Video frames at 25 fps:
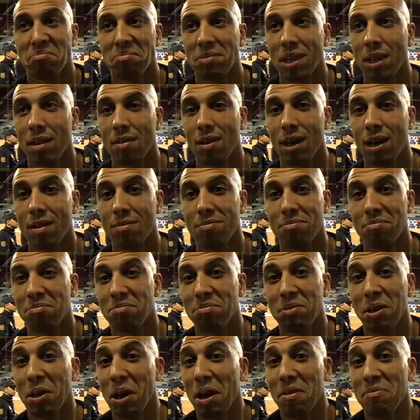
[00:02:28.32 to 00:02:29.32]
They don't have
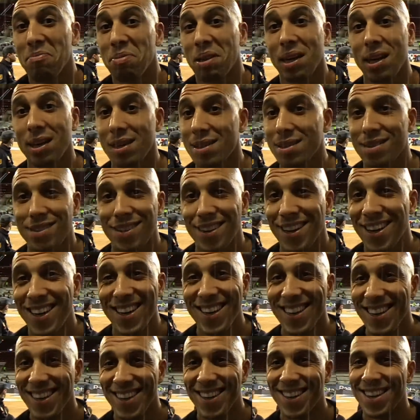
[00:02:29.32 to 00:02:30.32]
players.
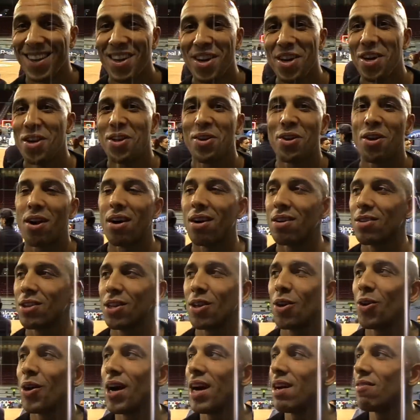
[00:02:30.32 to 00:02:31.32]
No,
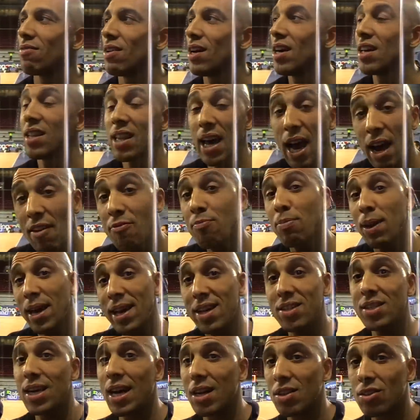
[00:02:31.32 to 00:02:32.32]
they don't have. They have
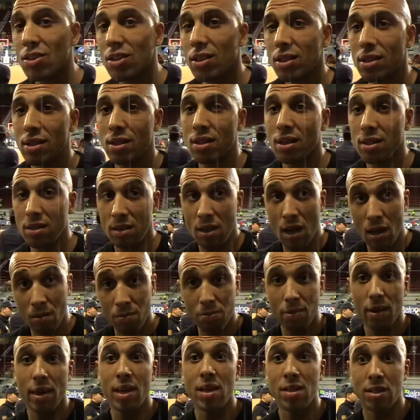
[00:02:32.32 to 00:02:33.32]
players actually,
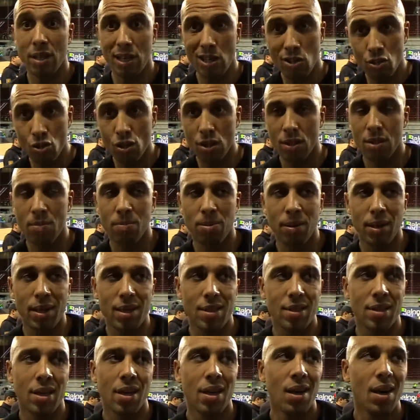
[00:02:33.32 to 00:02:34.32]
young players, interesting
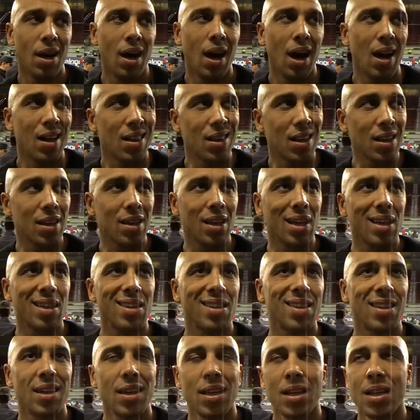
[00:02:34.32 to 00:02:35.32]
players. I think they
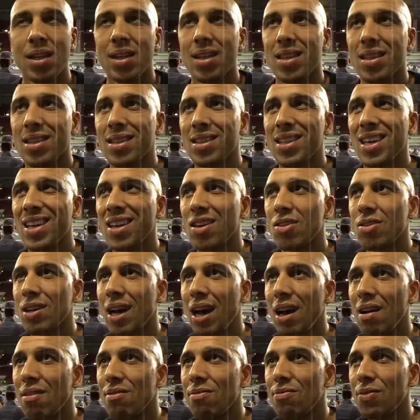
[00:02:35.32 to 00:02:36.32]
don't
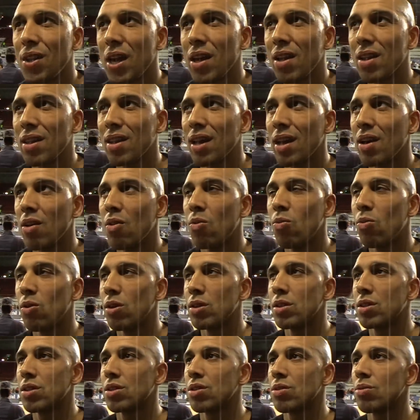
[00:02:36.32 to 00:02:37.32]
have. They don't
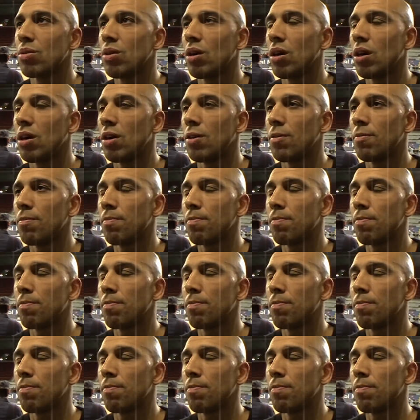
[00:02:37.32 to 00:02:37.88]
want to